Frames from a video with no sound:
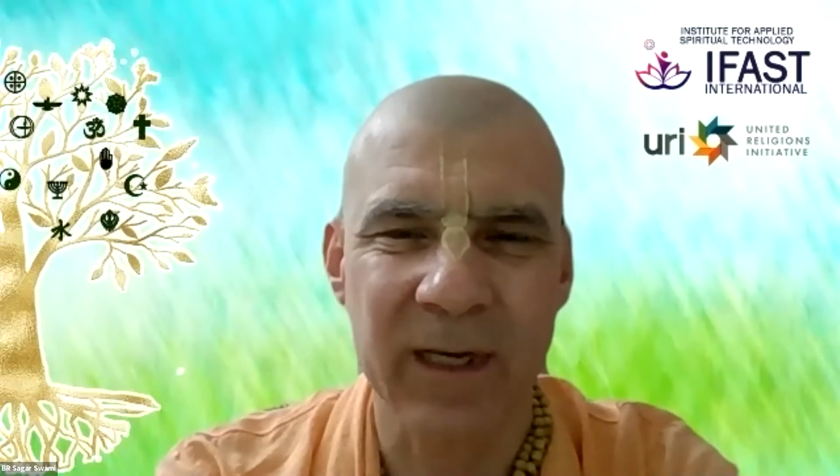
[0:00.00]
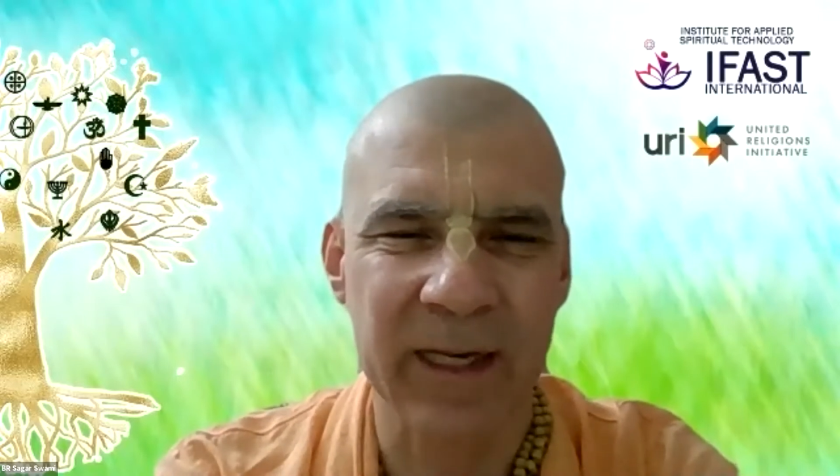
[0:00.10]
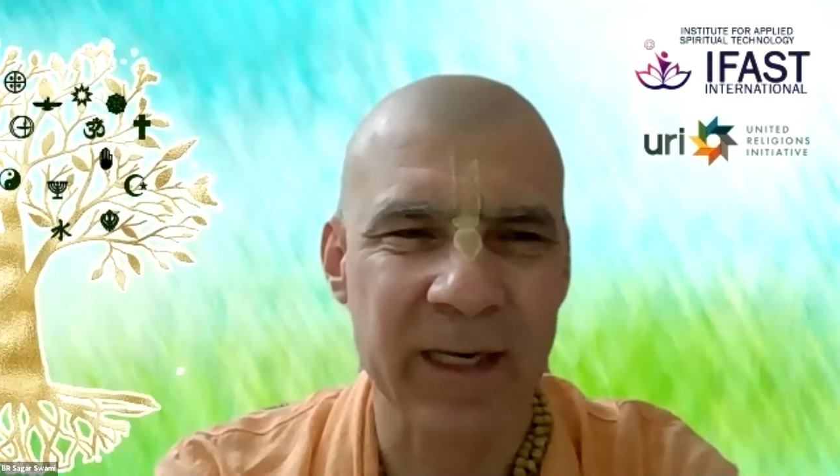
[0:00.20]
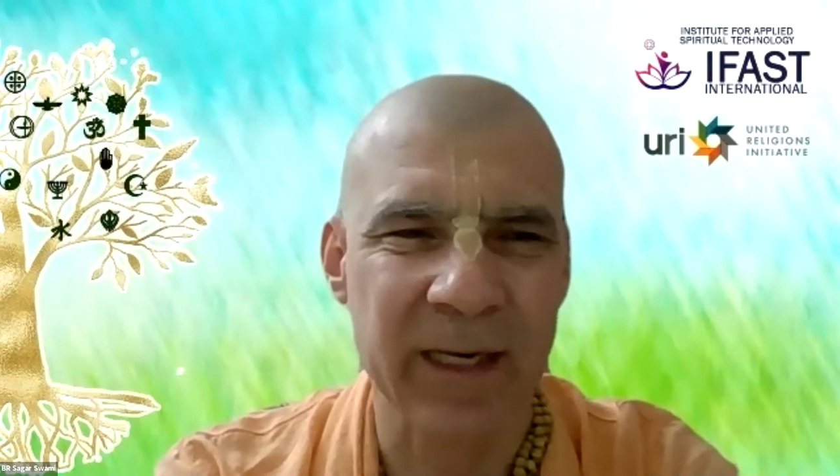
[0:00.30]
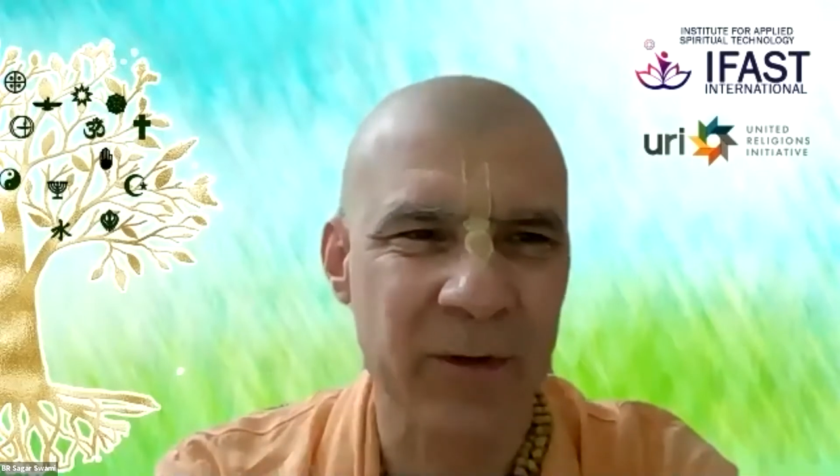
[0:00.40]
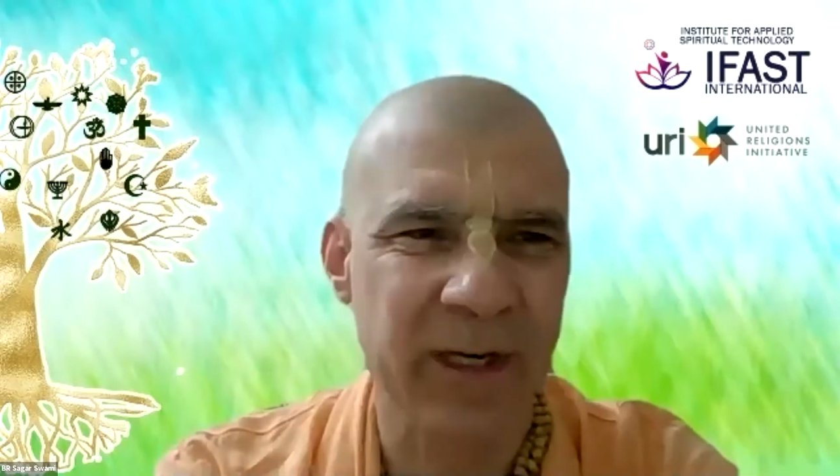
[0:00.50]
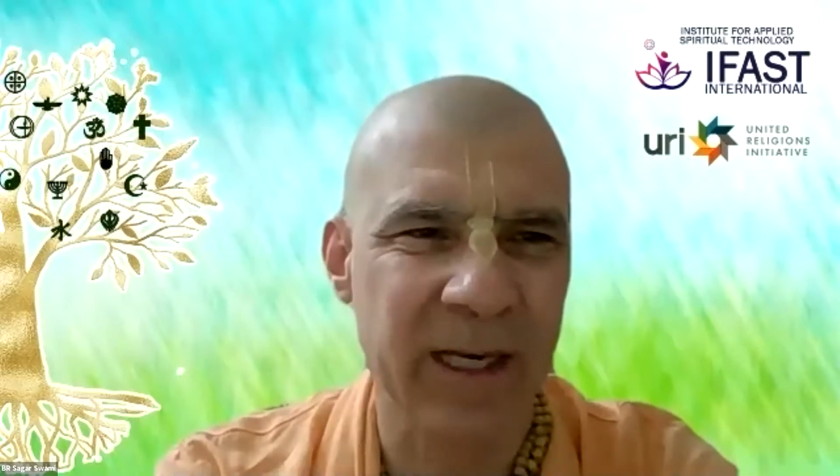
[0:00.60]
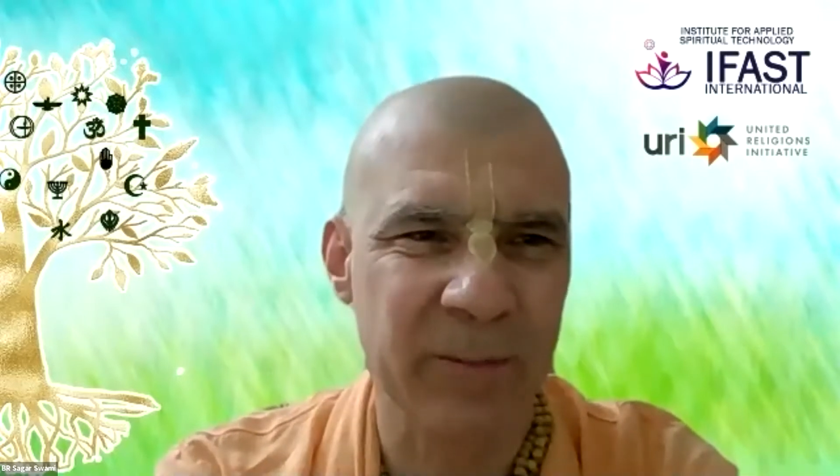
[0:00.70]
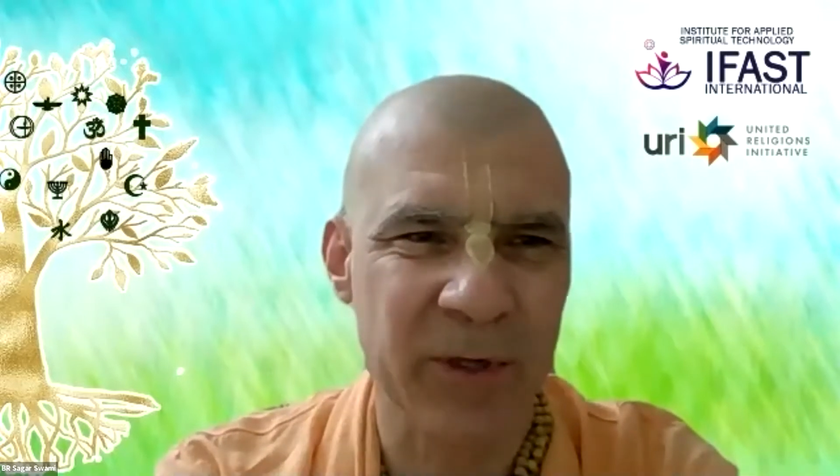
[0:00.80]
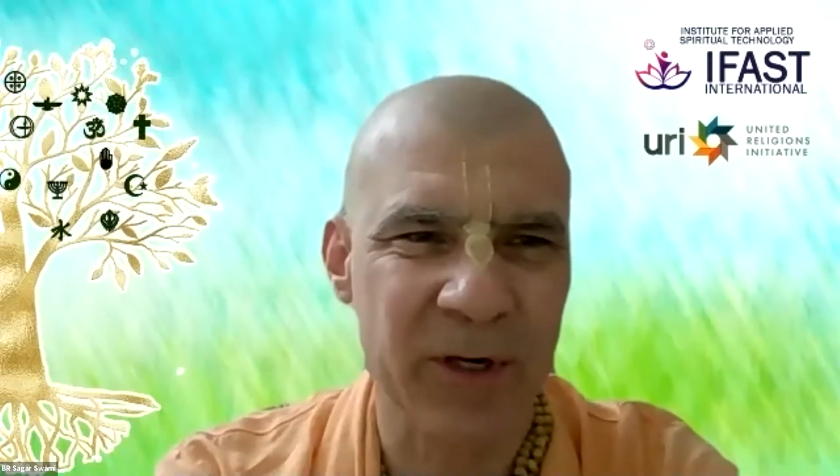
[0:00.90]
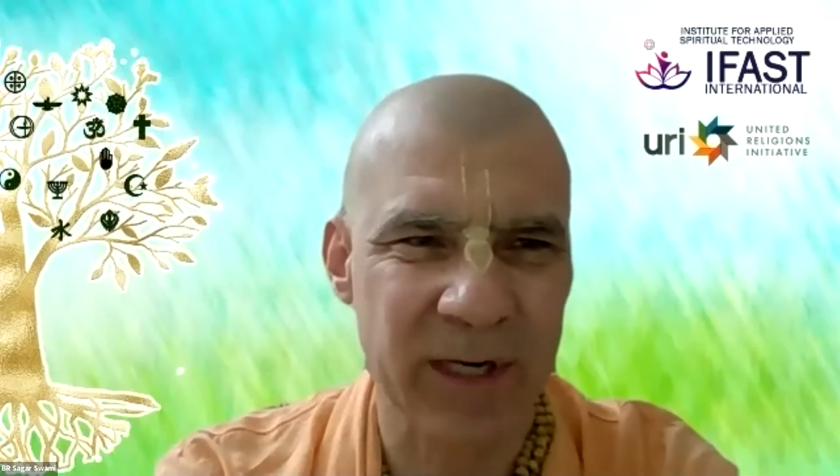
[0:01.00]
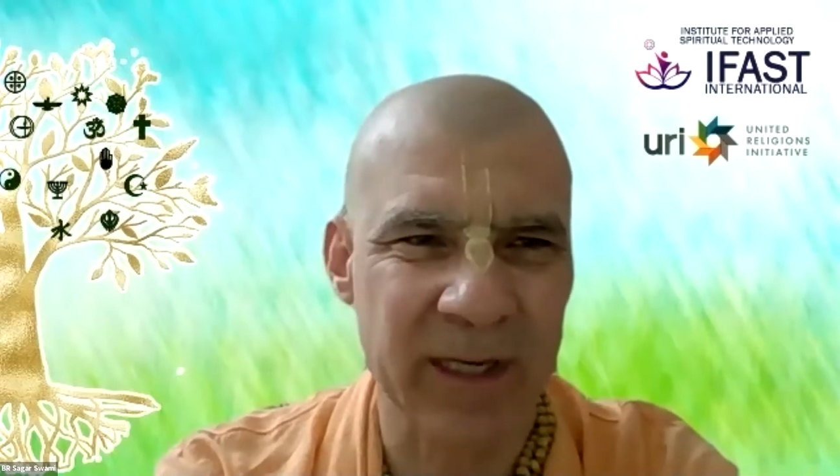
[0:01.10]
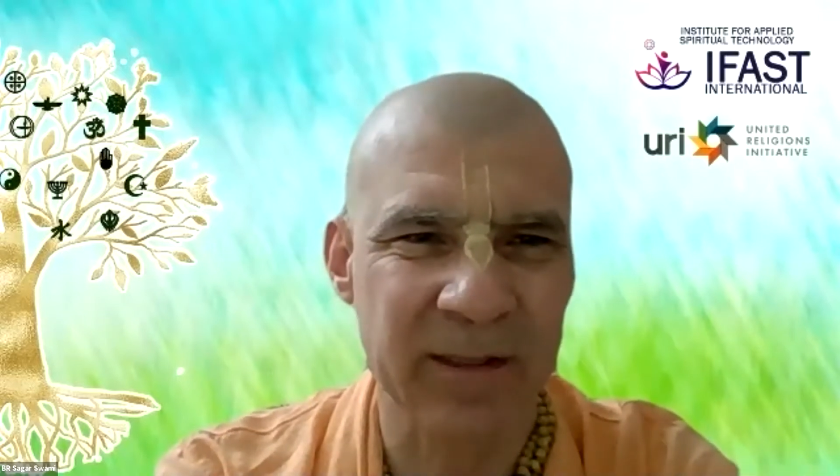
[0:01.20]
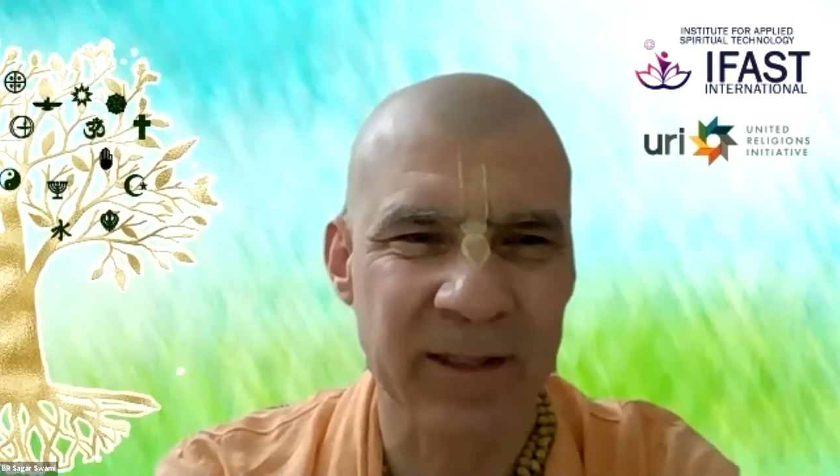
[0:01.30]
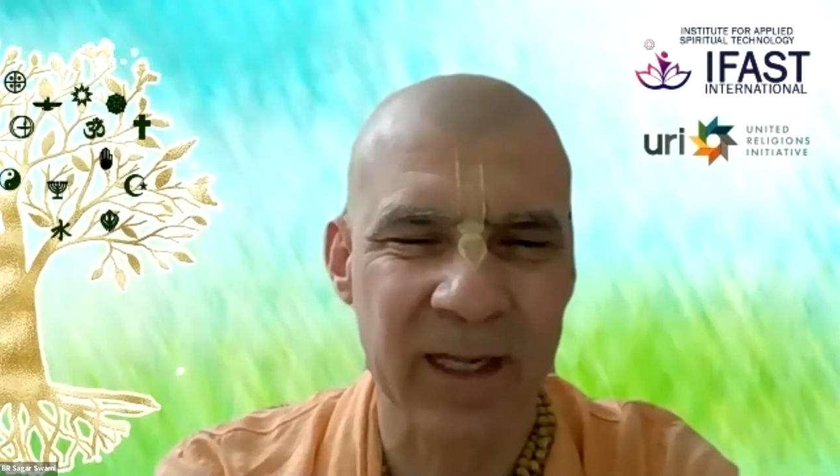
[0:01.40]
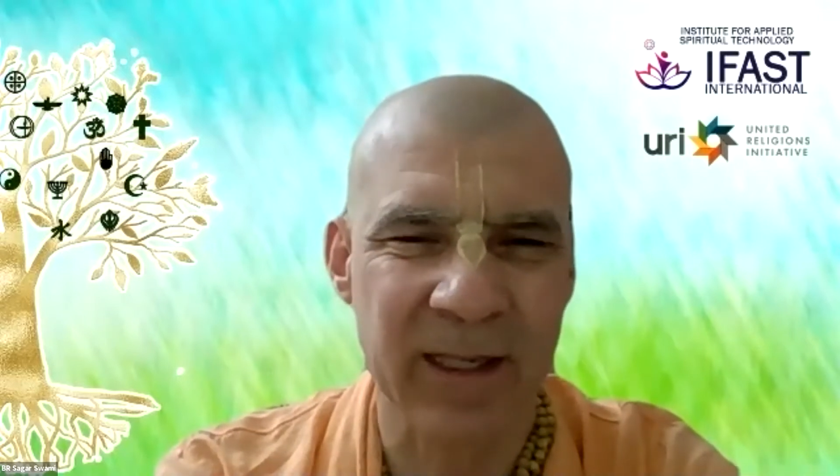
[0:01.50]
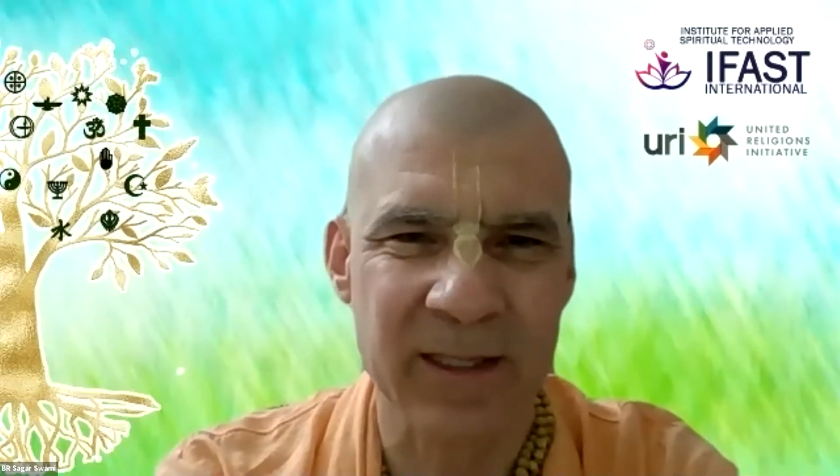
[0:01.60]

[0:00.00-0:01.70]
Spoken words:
And I really appreciated that.